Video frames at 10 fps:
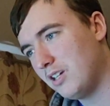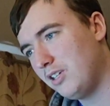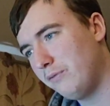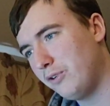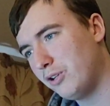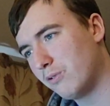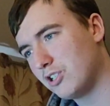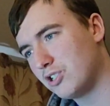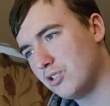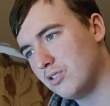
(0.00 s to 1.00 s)
Thank you for your
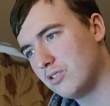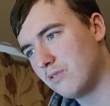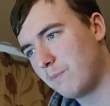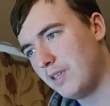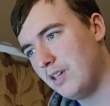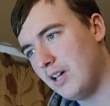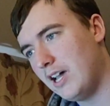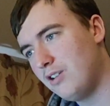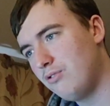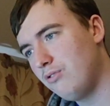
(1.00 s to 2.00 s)
questions.
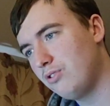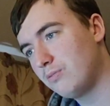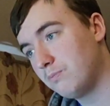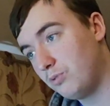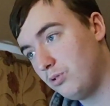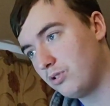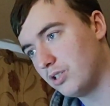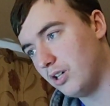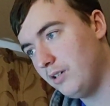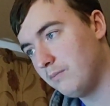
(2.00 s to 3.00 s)
Andrew's good
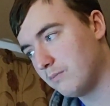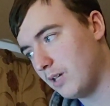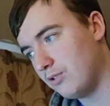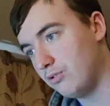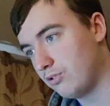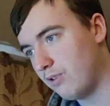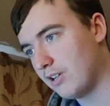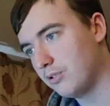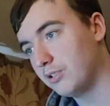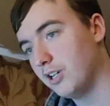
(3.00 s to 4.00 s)
guy. Andrew
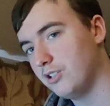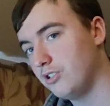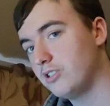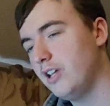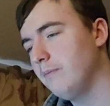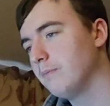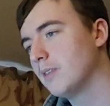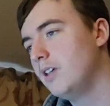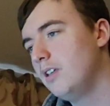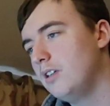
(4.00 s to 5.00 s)
Scrap good guy, I should say.
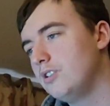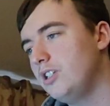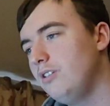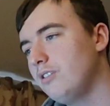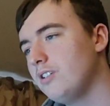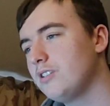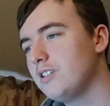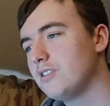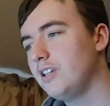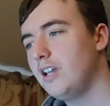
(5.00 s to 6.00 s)
Do you think
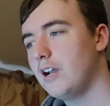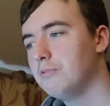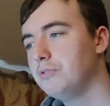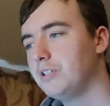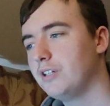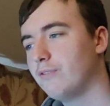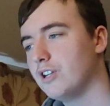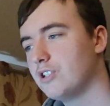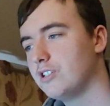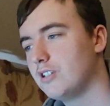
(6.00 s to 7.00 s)
Disney are ruining
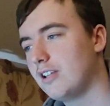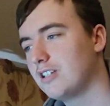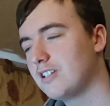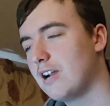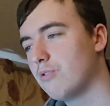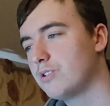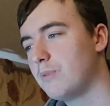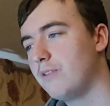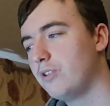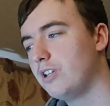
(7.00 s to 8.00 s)
franchises like Star Wars,
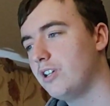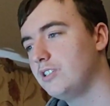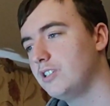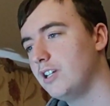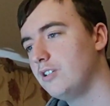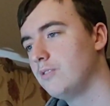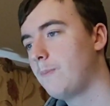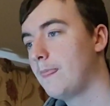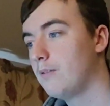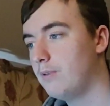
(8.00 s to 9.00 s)
Marvel, and Ice Age?
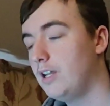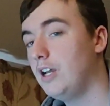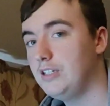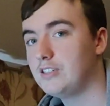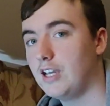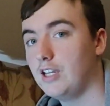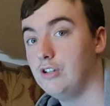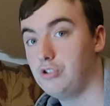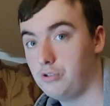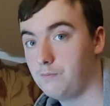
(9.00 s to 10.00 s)
Well, Ice
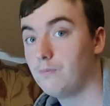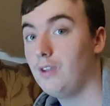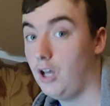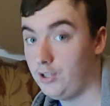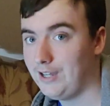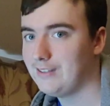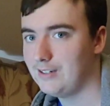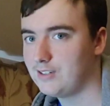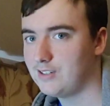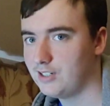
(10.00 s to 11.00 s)
Age, I'll get
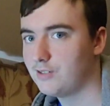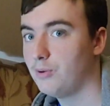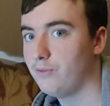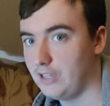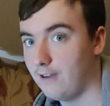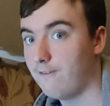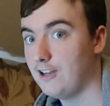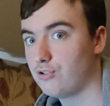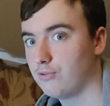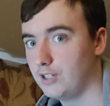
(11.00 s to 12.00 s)
to the sixth movie
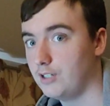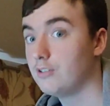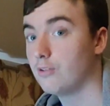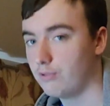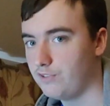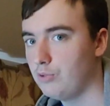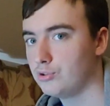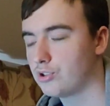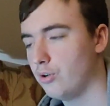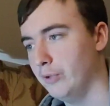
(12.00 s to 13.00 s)
eventually. The review
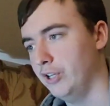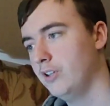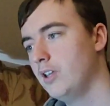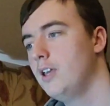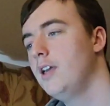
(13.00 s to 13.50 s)
is coming.